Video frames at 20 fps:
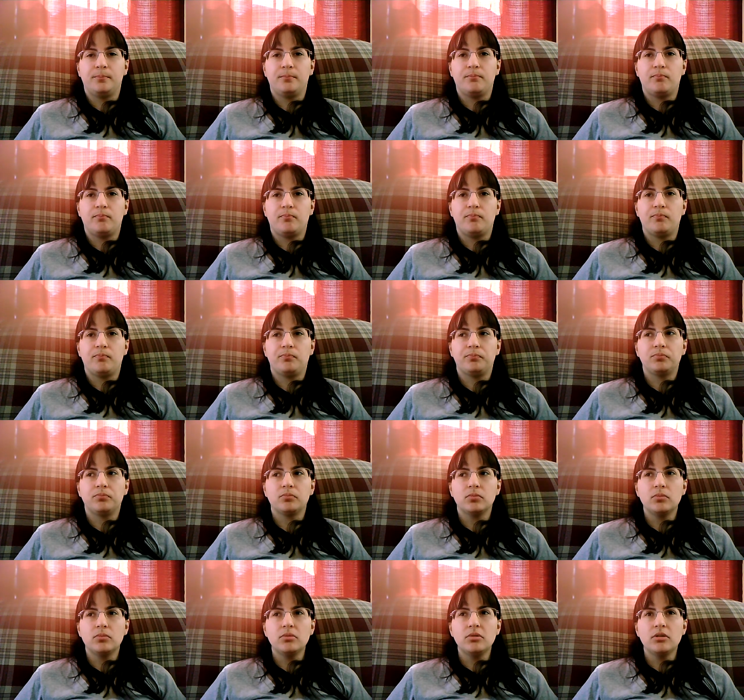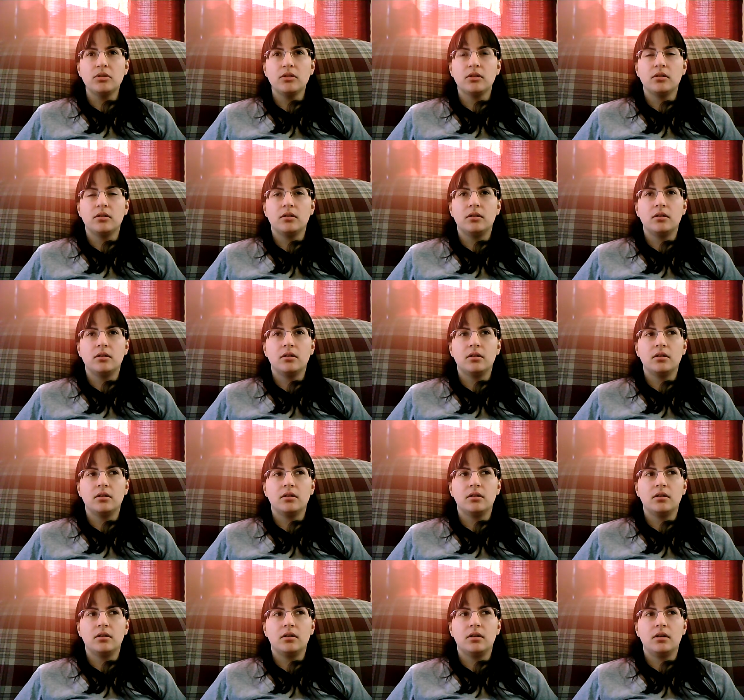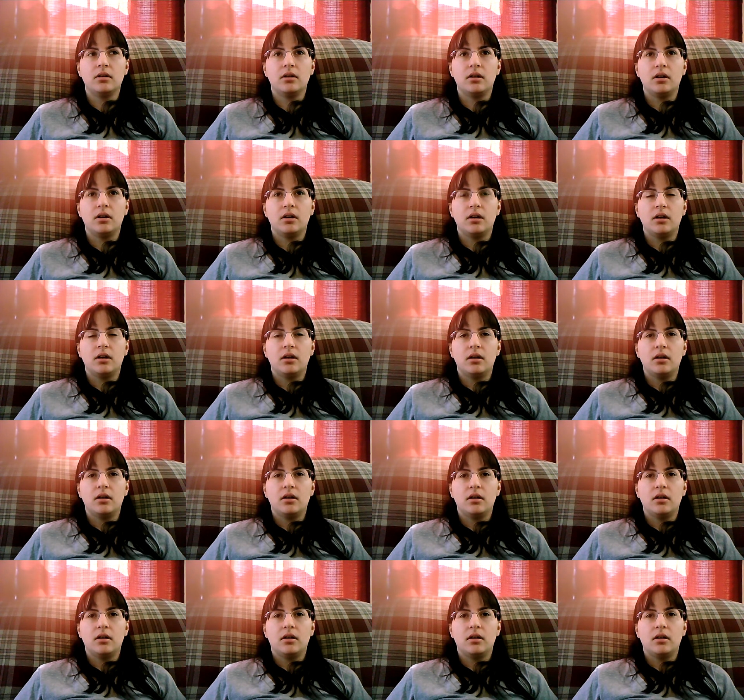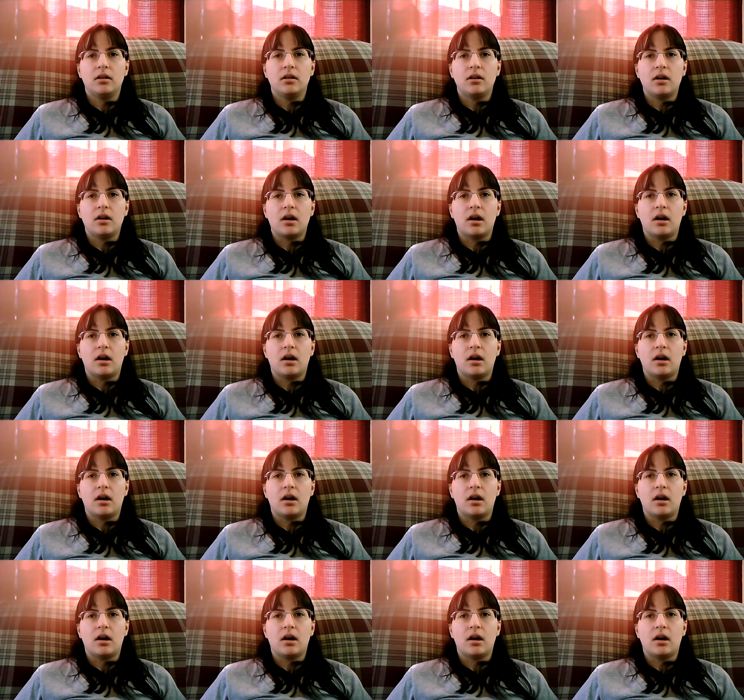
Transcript: No one is speaking in this clip.